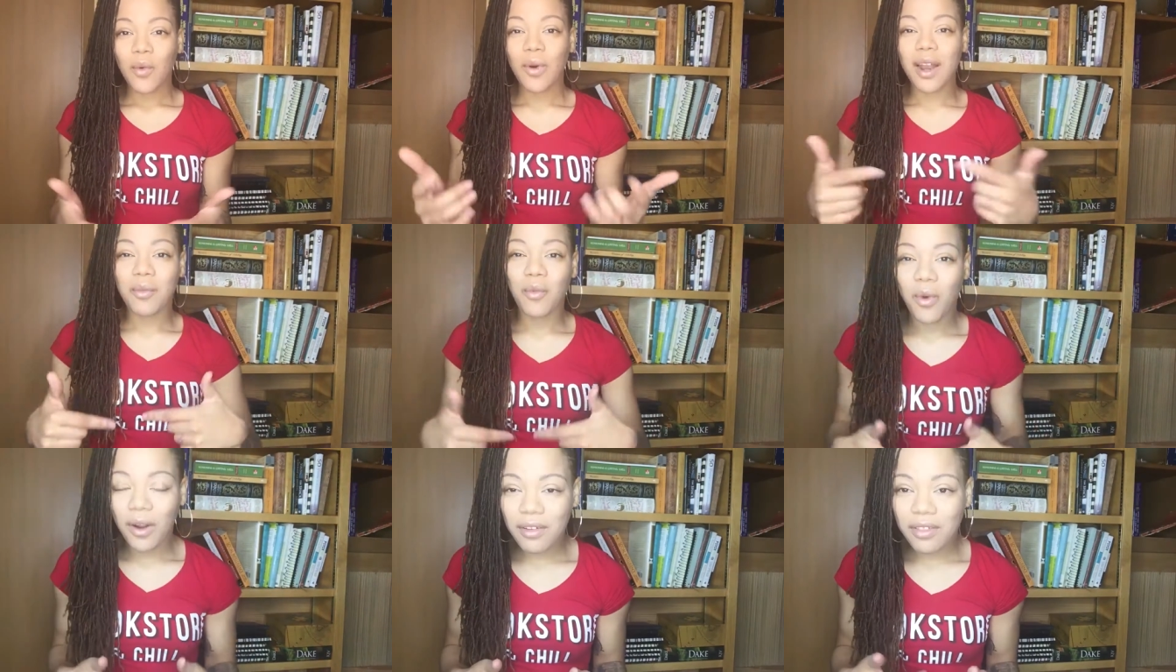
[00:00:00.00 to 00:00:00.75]
what
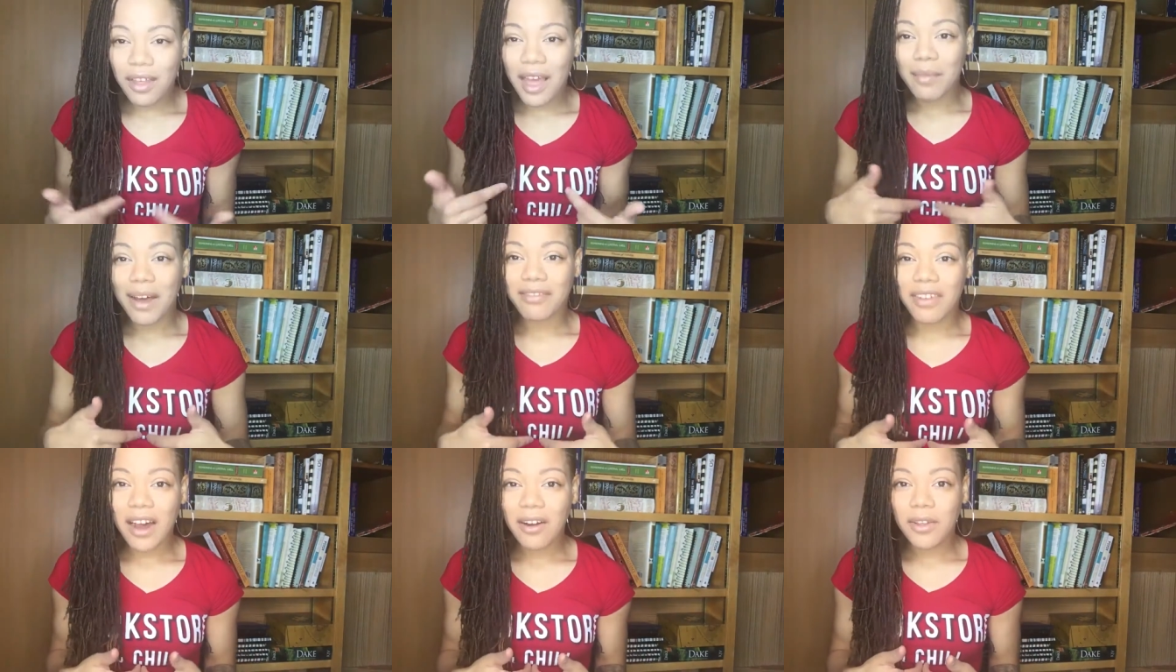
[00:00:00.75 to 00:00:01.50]
I'm worth and my
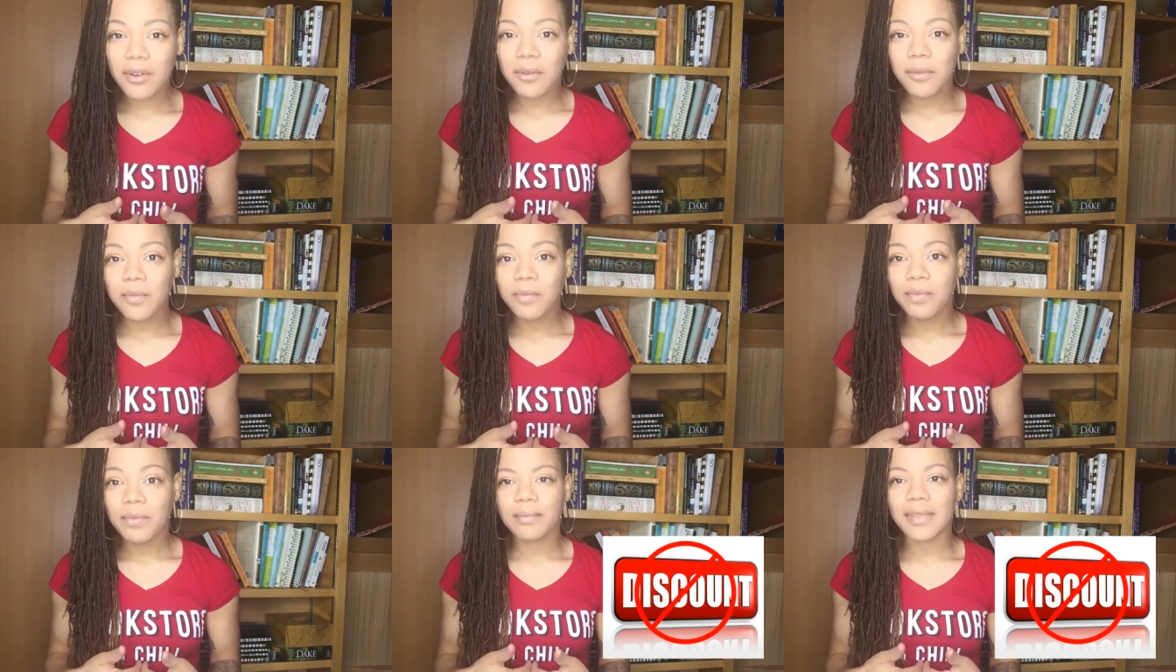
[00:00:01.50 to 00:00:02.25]
value
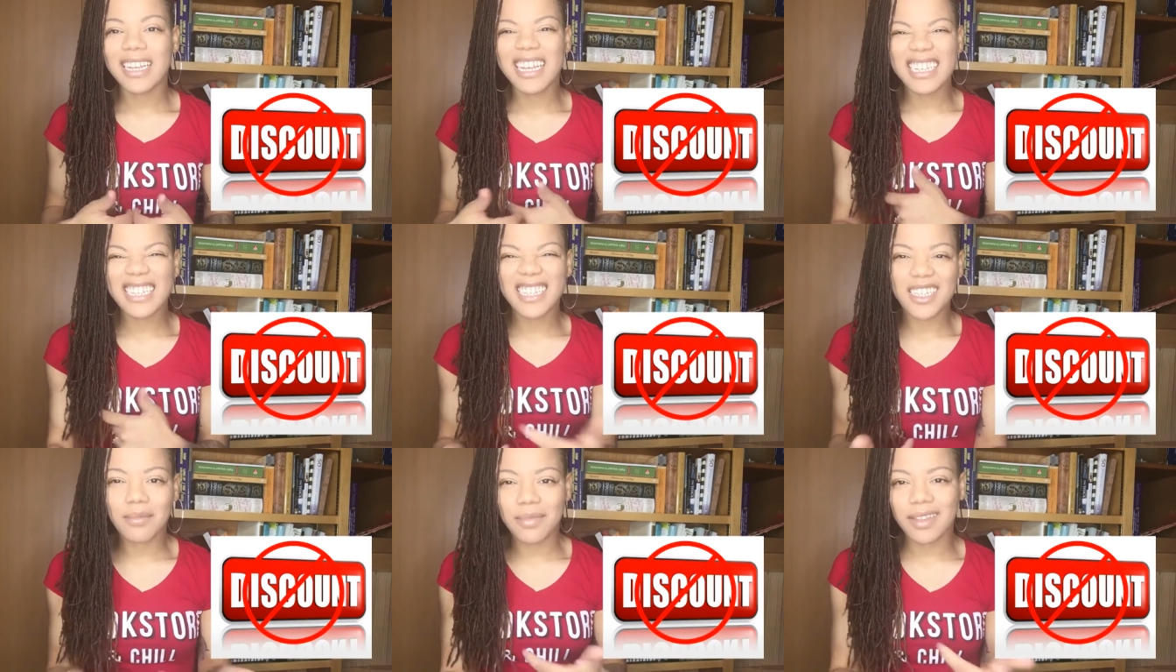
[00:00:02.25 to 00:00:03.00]

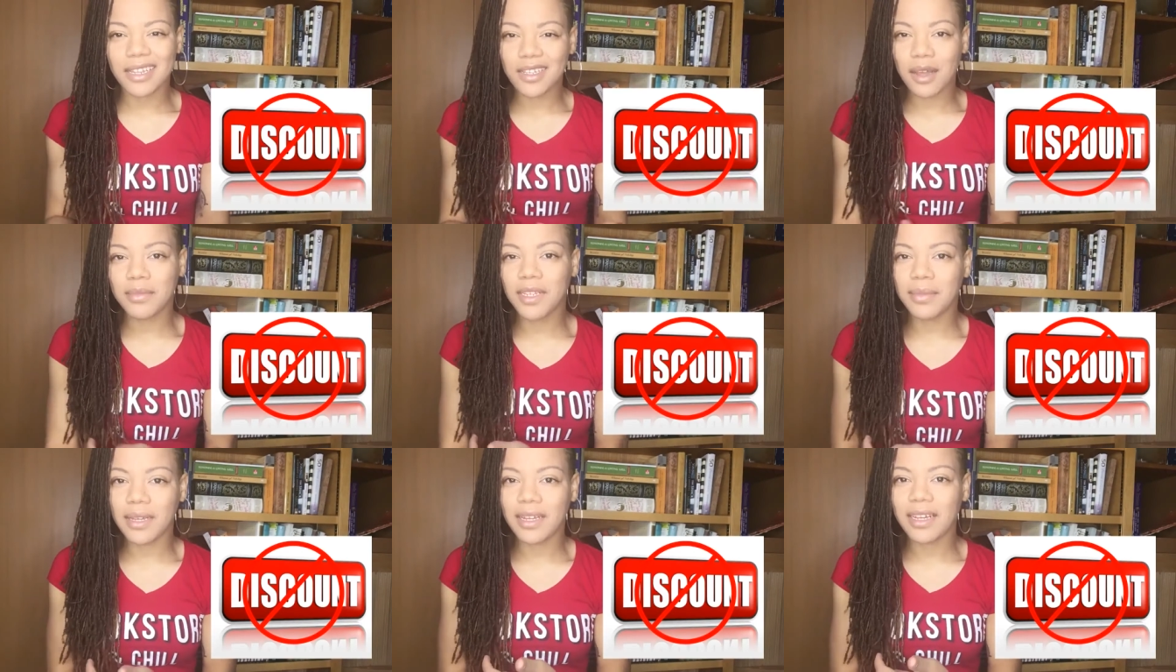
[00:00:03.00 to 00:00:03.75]
isn't something that's up
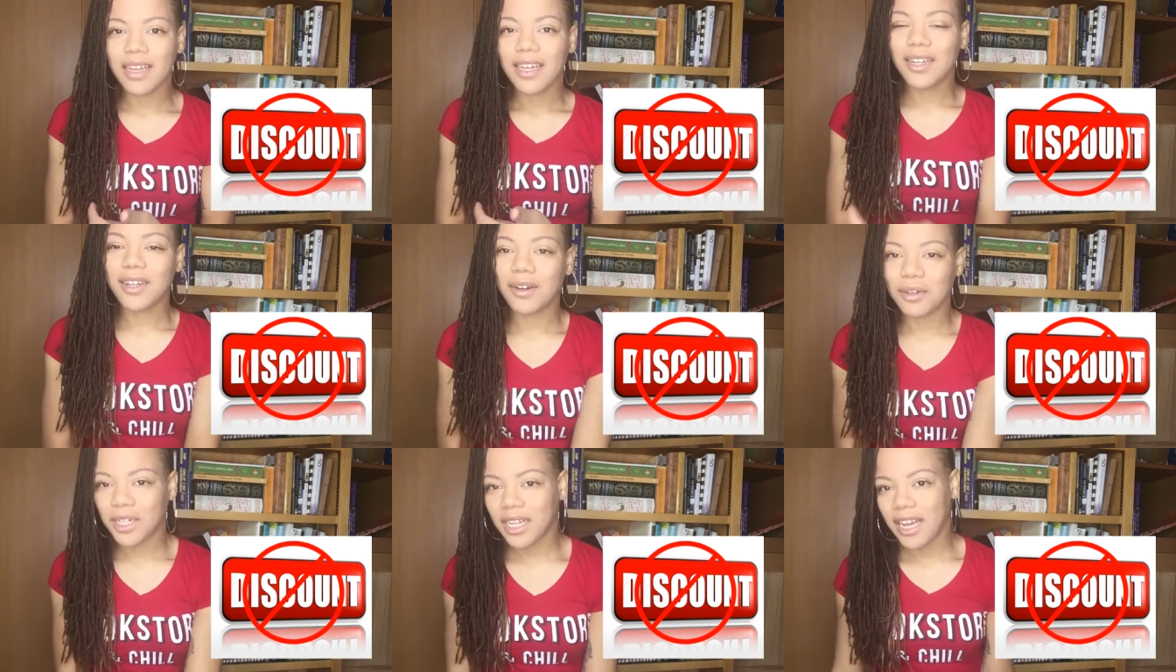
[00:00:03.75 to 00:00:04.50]
to be
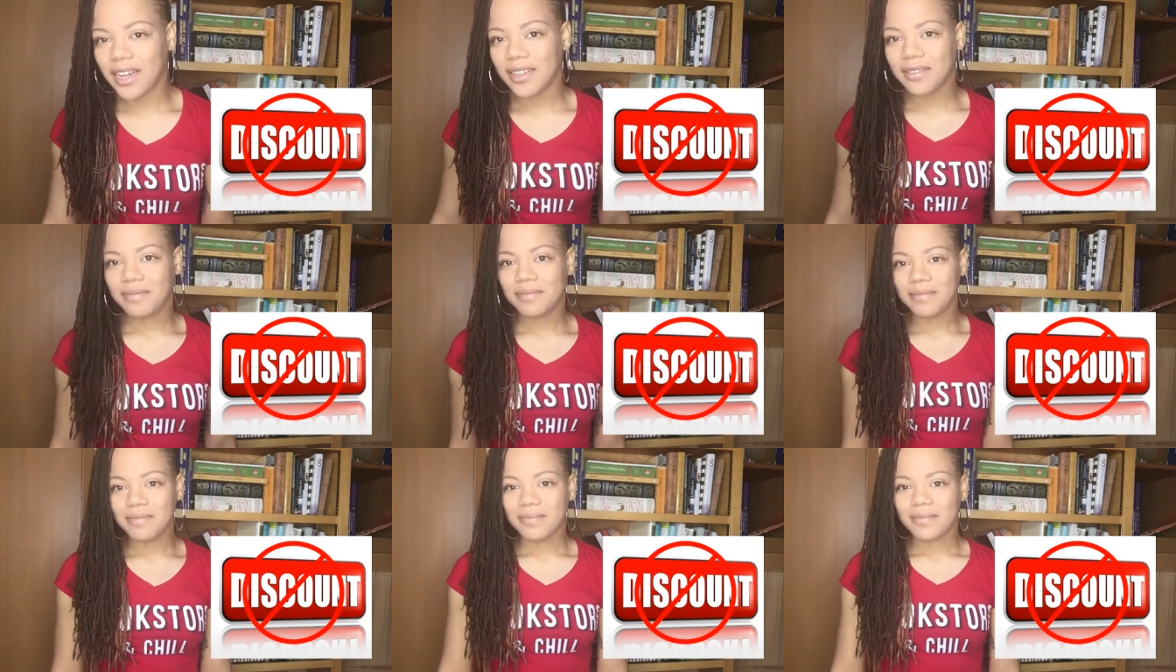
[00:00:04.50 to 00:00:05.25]
negotiated.
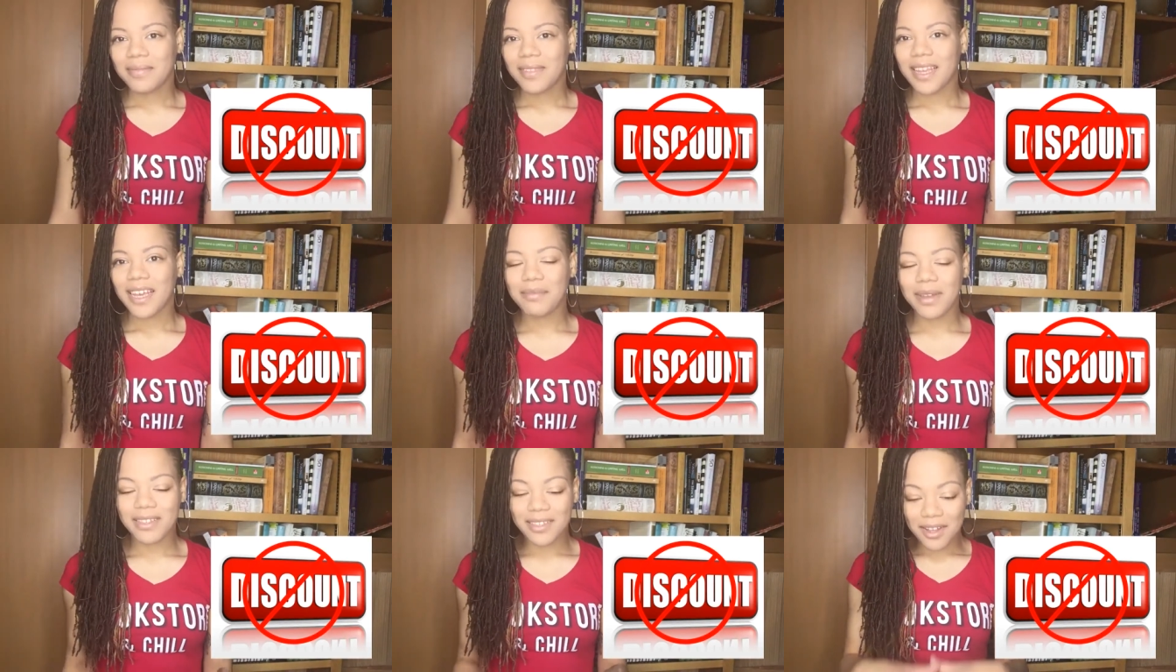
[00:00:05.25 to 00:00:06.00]
It
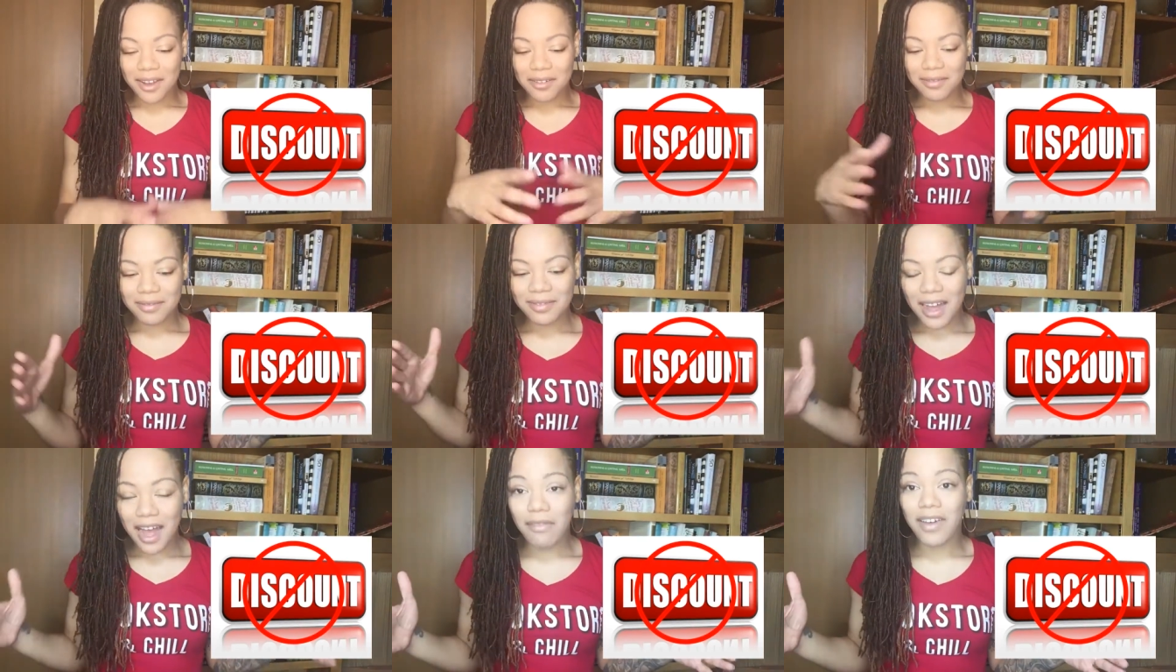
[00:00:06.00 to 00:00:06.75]
means no,
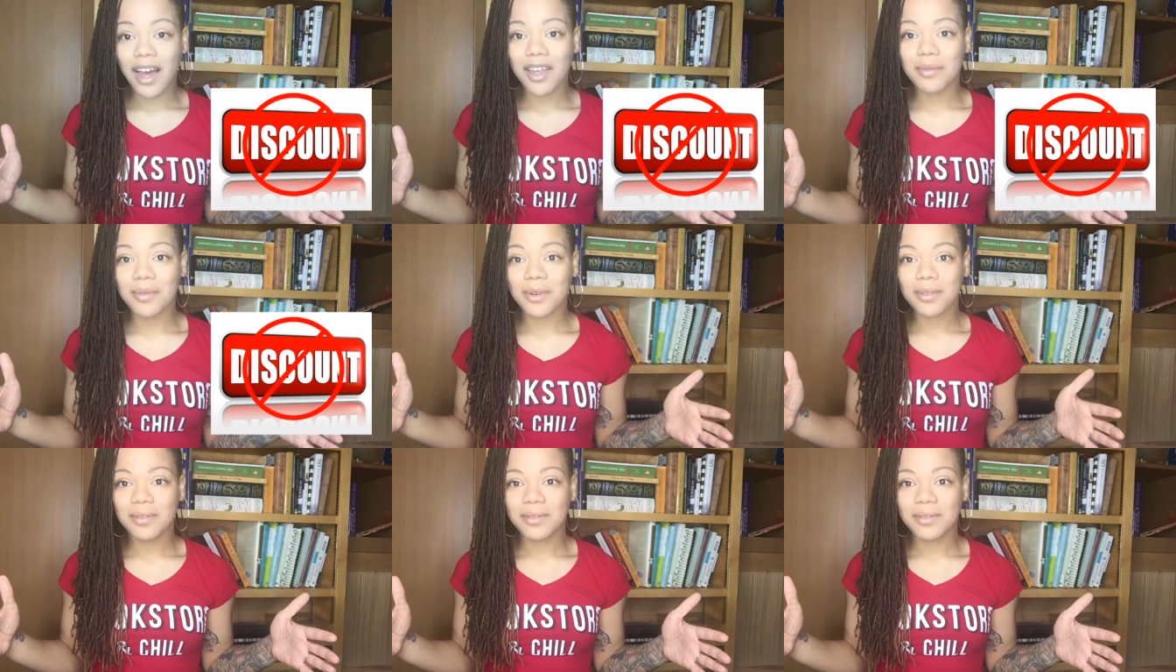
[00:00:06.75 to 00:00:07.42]
I'm valuable.